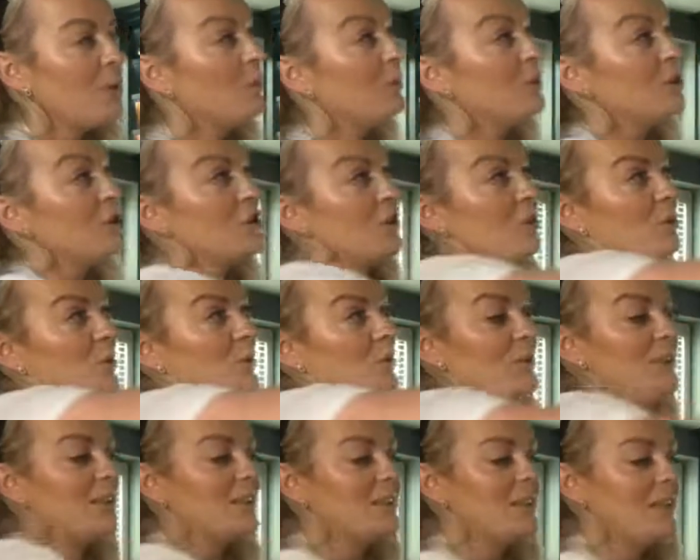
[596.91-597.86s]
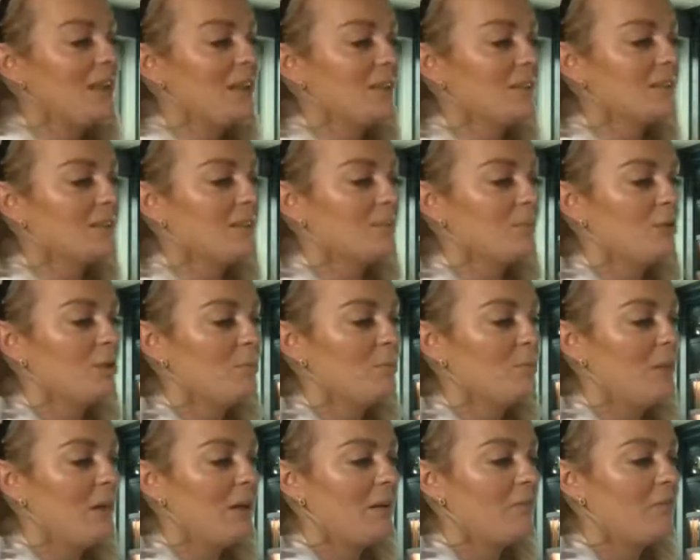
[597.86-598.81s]
which are all these things. Could
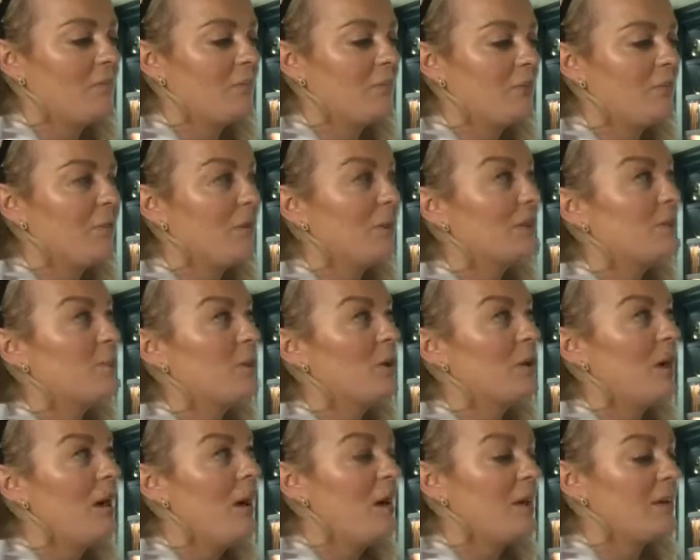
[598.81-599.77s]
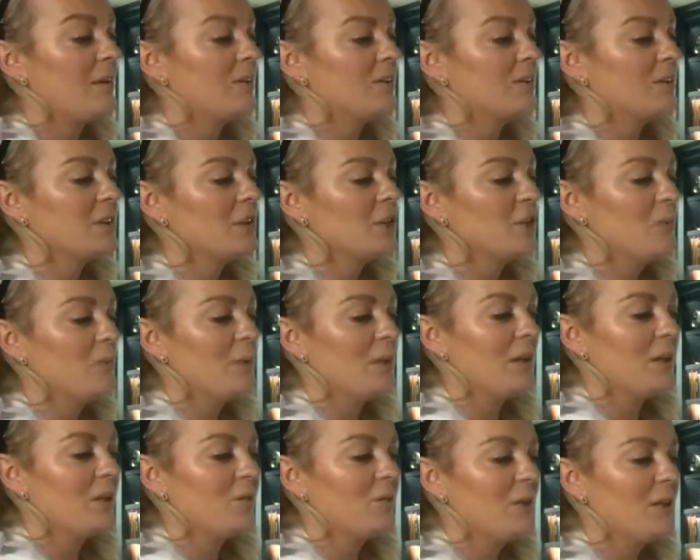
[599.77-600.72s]
be the Facebook Lives, it could
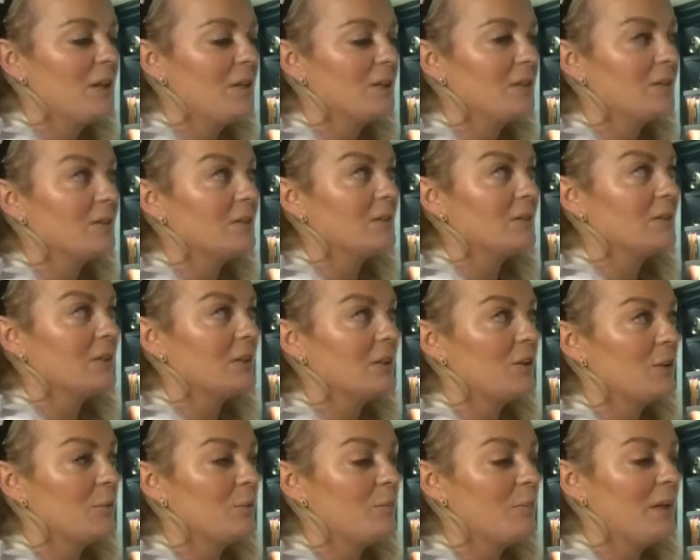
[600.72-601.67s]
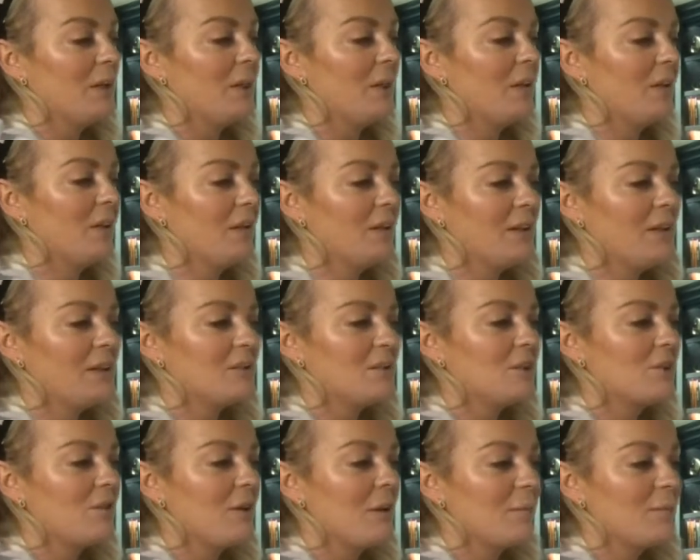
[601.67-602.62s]
be the Reels, it could be the
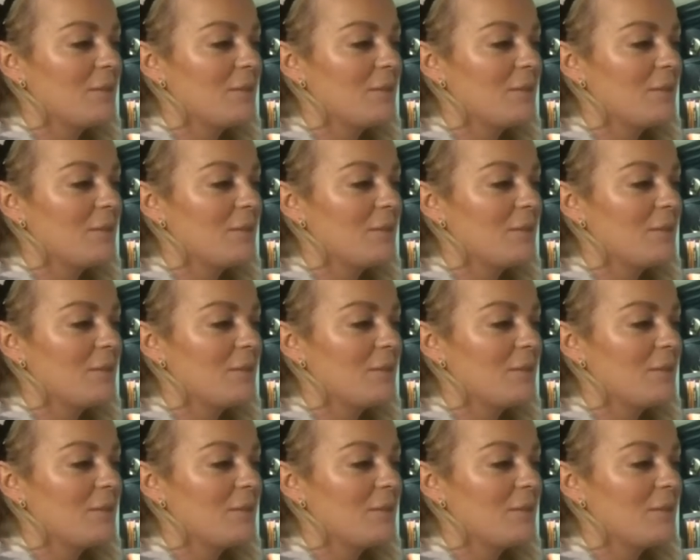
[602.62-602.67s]
Instagram